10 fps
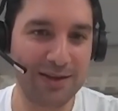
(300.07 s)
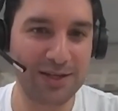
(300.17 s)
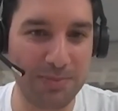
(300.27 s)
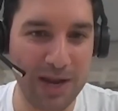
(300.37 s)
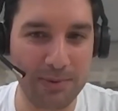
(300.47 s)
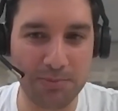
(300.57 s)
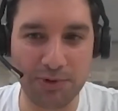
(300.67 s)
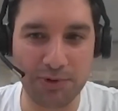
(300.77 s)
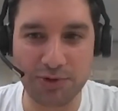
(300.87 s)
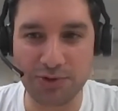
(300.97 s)
to be able to
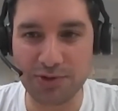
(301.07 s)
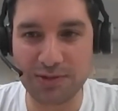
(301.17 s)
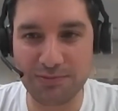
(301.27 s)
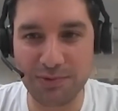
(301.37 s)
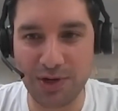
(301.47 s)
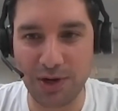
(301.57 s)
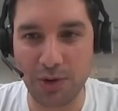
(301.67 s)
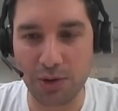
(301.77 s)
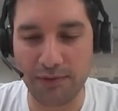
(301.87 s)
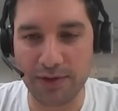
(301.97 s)
produce, you know,
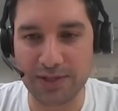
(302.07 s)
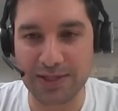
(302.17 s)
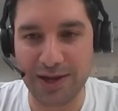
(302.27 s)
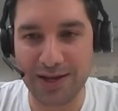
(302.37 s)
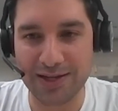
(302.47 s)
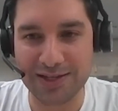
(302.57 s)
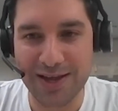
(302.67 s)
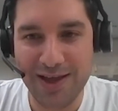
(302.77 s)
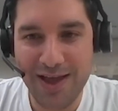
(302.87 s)
all of those designs.